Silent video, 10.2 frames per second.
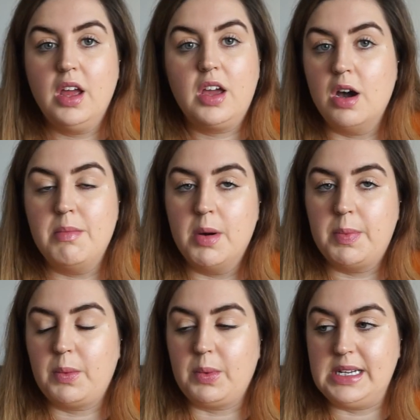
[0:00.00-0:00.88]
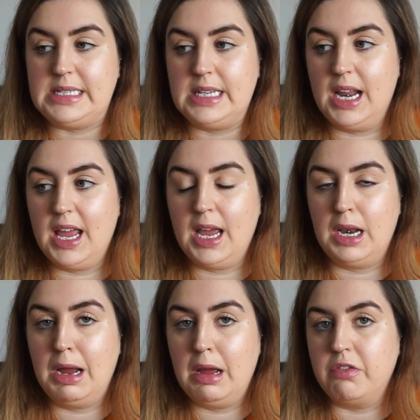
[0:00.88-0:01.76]
come up recently, and I
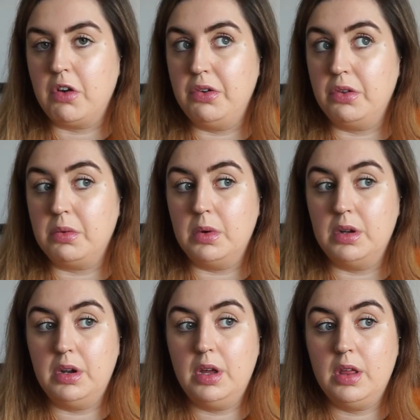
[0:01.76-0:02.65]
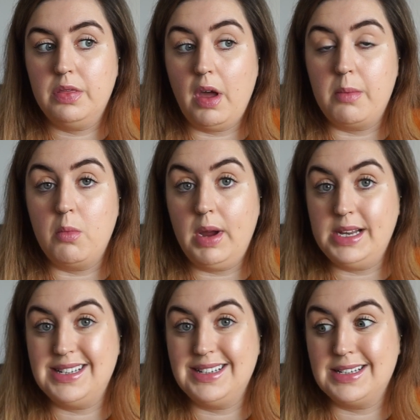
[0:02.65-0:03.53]
have got another one that I'm
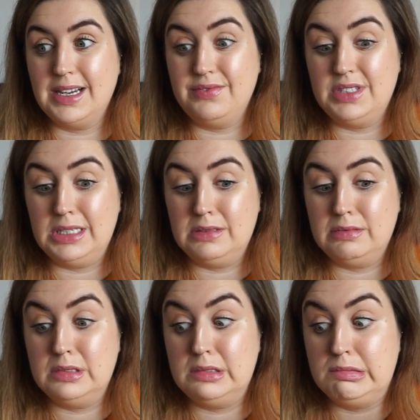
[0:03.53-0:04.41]
waiting to have delivered.